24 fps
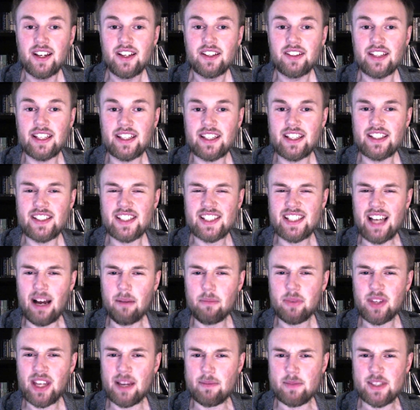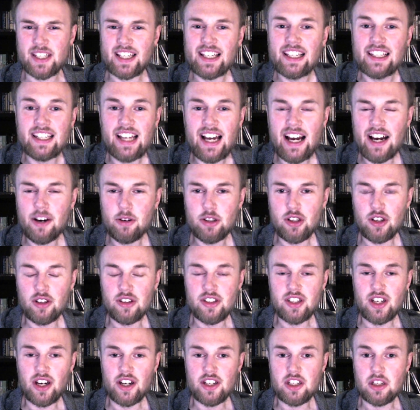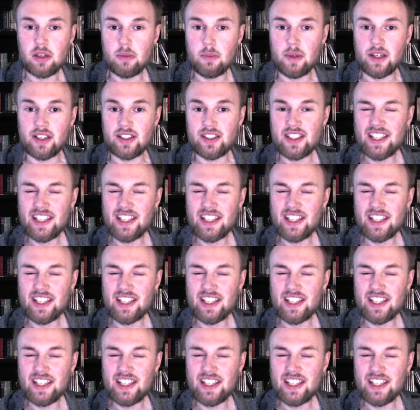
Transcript: that can sometimes cloud your judgment.